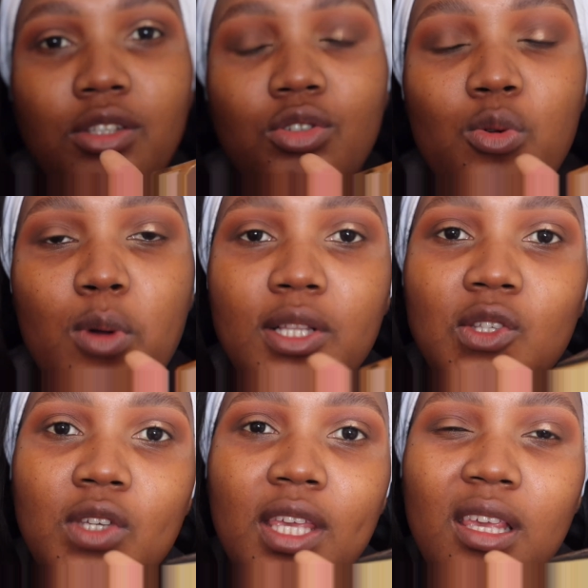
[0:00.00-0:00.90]
you want
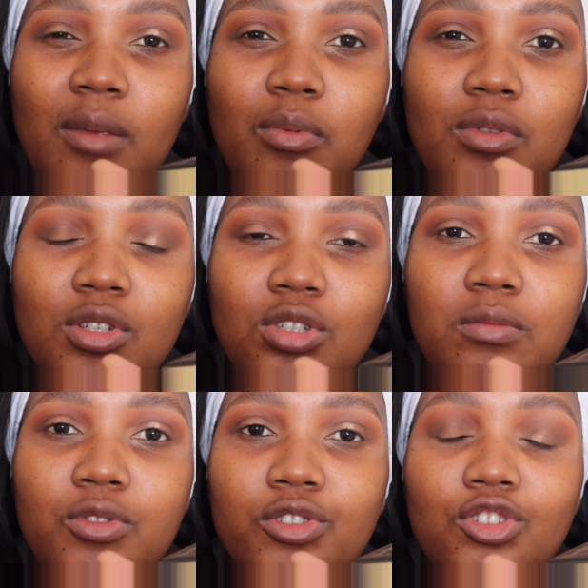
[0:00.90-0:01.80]
to keep the
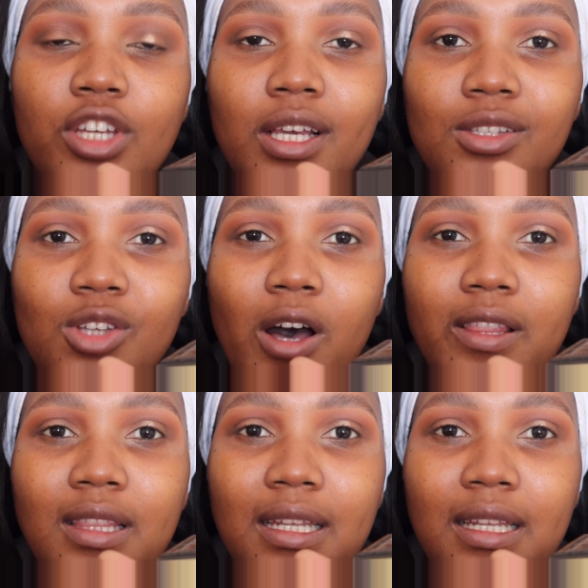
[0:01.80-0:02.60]
shimmery shades on the